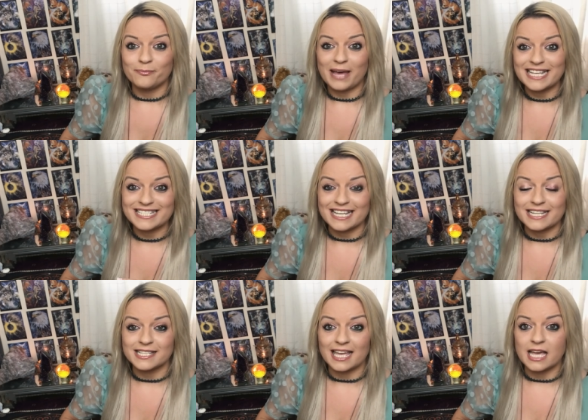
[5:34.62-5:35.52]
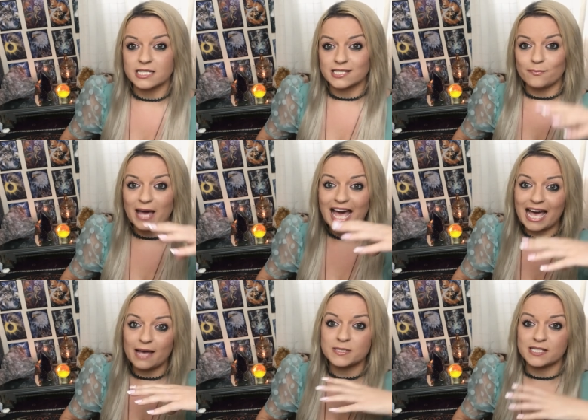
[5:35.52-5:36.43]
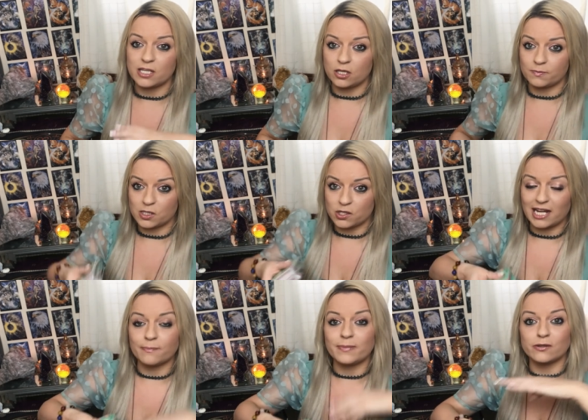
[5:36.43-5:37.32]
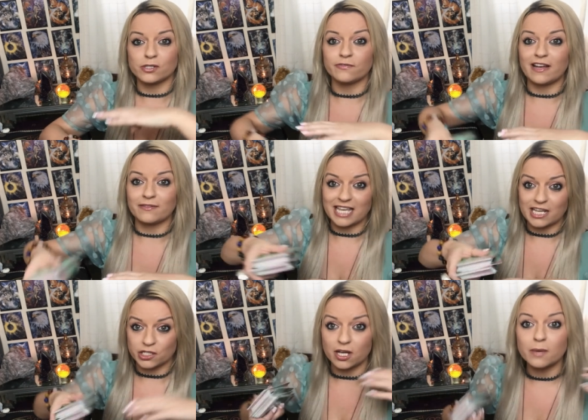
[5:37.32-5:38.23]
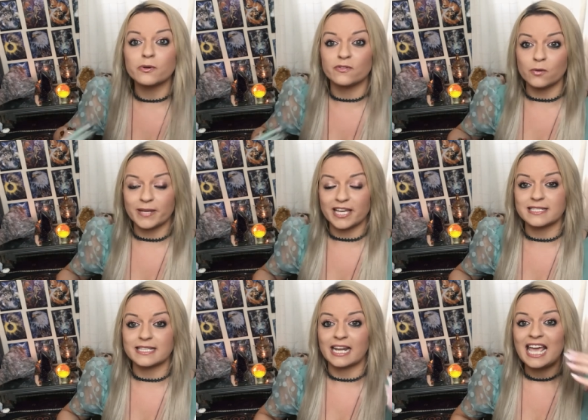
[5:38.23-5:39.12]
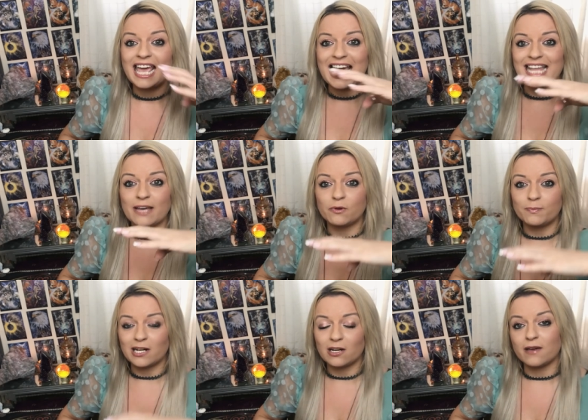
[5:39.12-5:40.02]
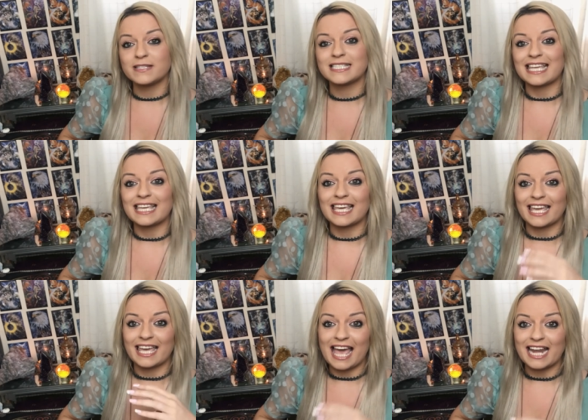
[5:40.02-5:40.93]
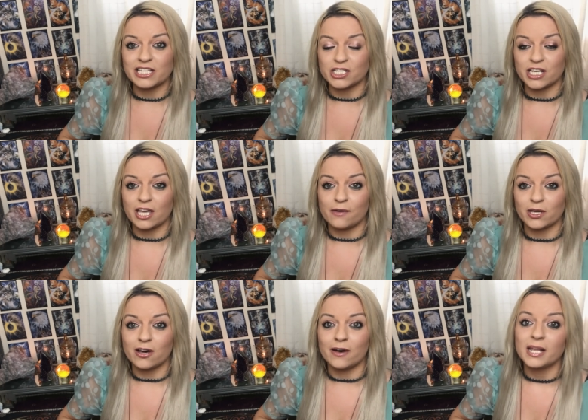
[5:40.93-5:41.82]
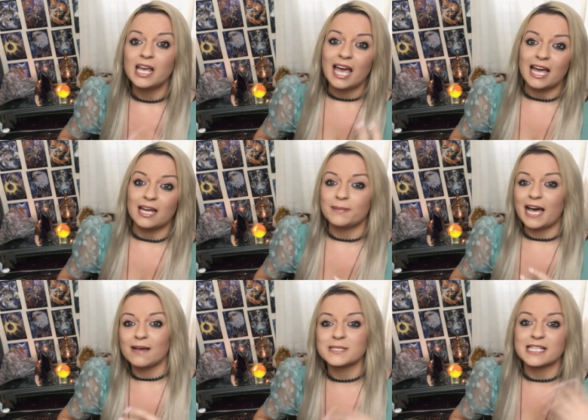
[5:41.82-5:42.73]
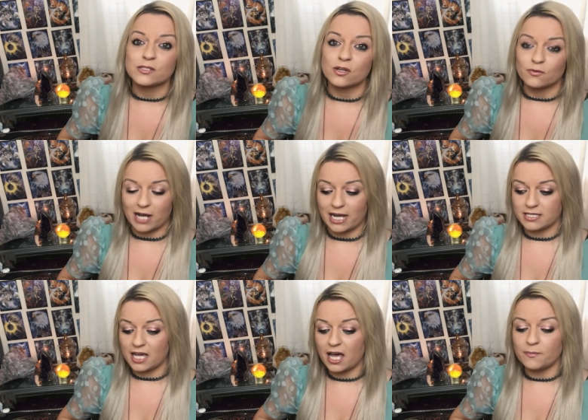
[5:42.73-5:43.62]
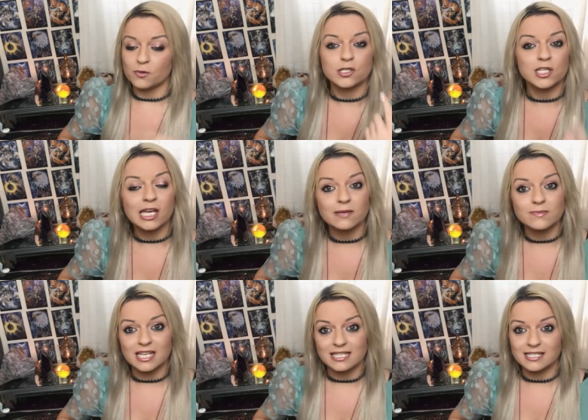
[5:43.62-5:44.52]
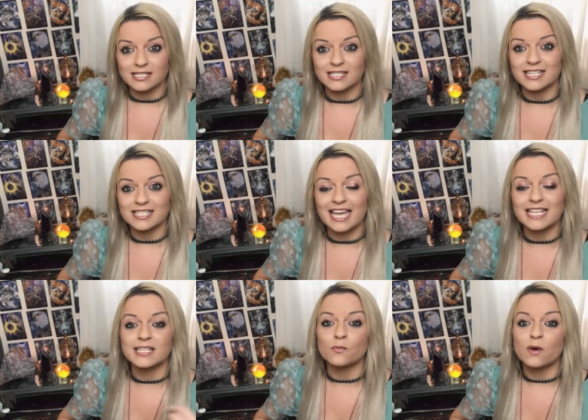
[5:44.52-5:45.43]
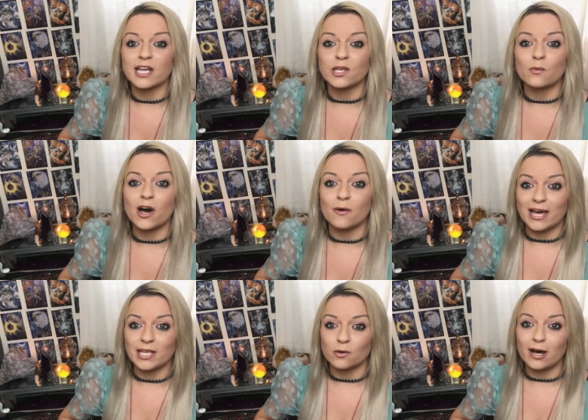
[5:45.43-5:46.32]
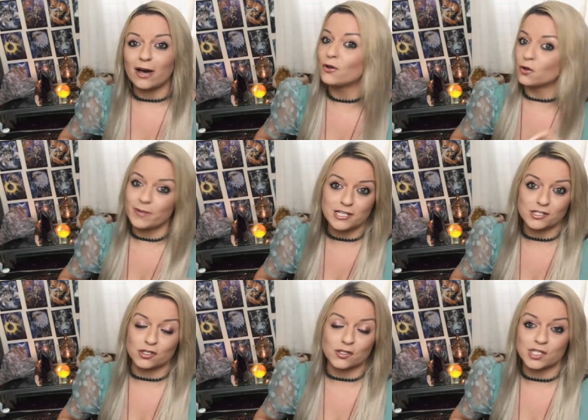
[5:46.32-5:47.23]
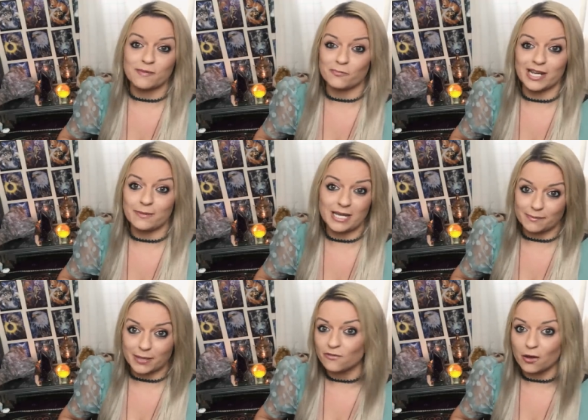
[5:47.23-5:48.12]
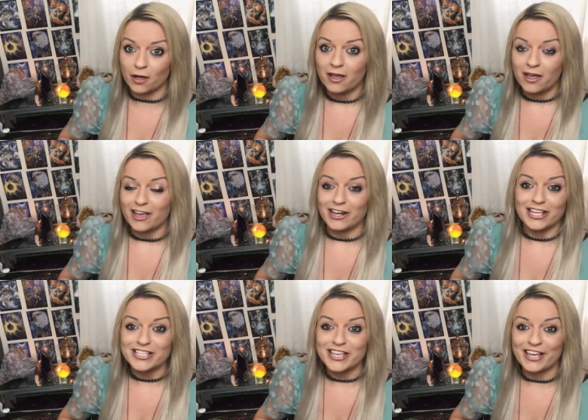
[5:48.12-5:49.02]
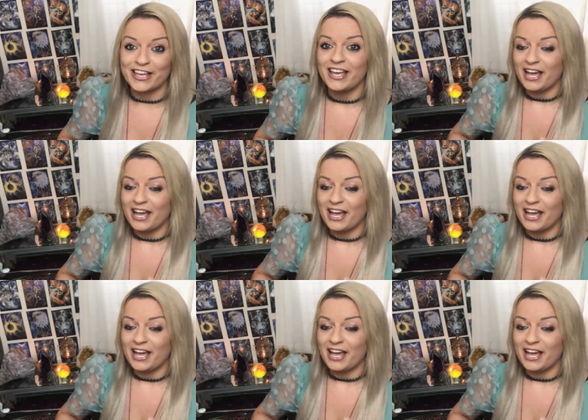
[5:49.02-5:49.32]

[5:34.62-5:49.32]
basis okay so perhaps that you'd be trying to build your foundation up with your person and there would be a lot of sinking energy going on uh, perhaps it's not the right time or circumstances are dictating why you are where you are or your person's just generally being a bit of a, an idiot